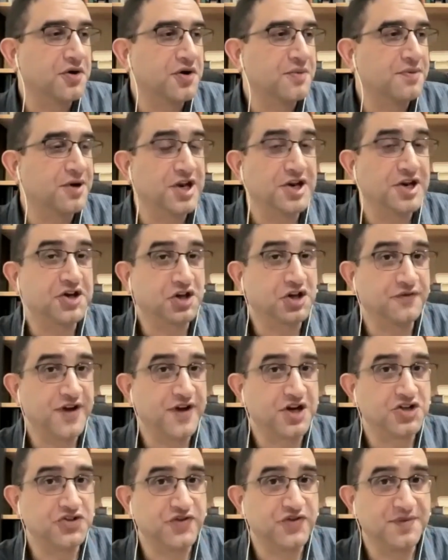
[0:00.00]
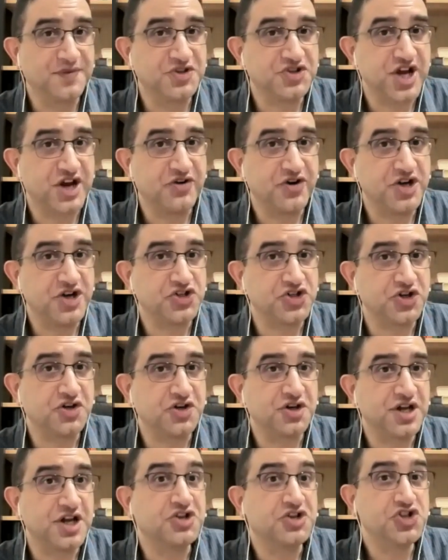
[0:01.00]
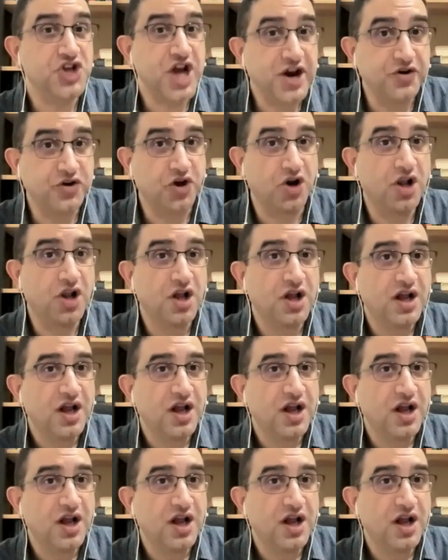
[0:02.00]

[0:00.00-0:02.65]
political figures from this generation in general.